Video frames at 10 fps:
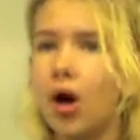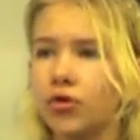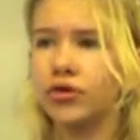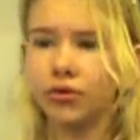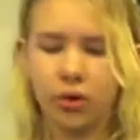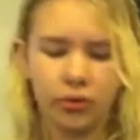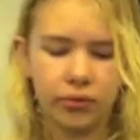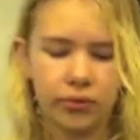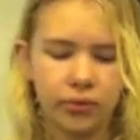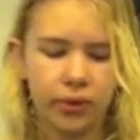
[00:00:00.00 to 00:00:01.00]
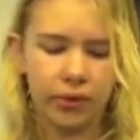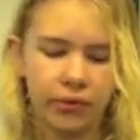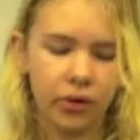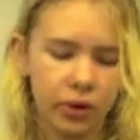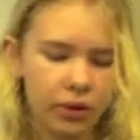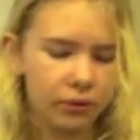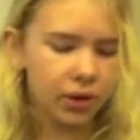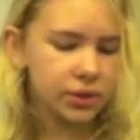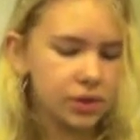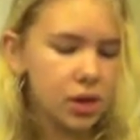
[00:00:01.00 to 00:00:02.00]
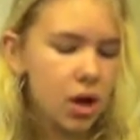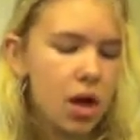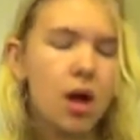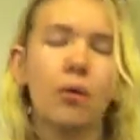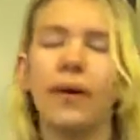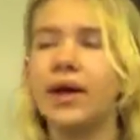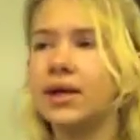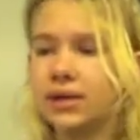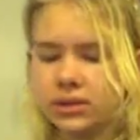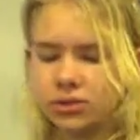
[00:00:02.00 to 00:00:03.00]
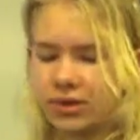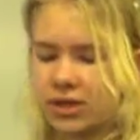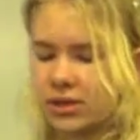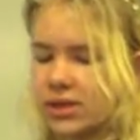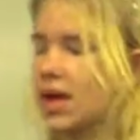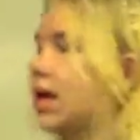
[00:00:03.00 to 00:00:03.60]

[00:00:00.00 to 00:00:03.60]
also known as cooking ware, weight, instruments,